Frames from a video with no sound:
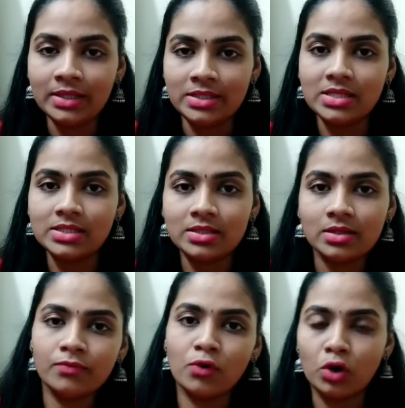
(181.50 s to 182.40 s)
just
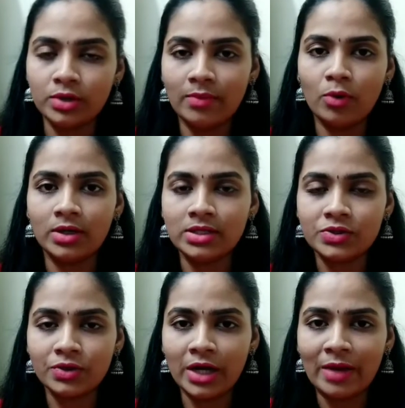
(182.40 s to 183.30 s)
follow them on
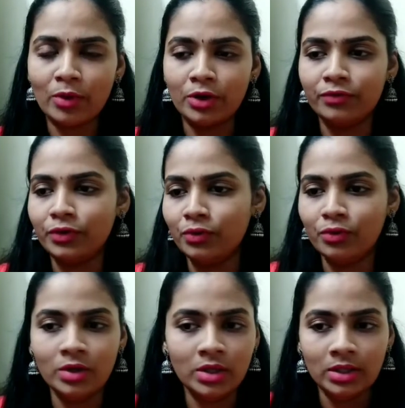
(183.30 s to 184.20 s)
Instagram or if
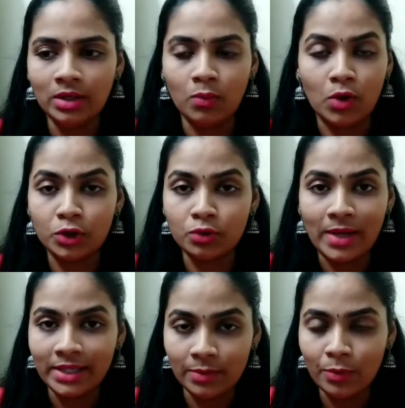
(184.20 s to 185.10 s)
you want to
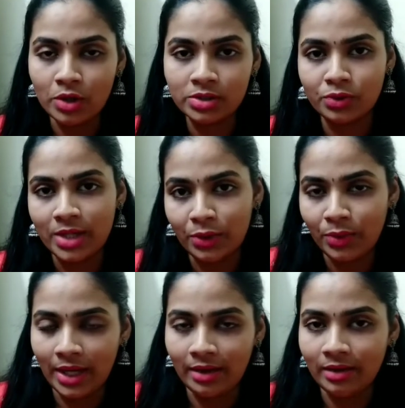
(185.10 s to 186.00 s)
buy the box so that you
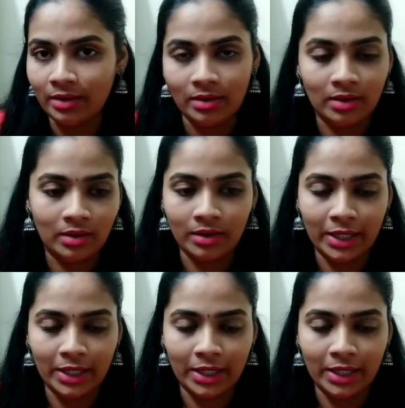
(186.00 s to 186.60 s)
can uh,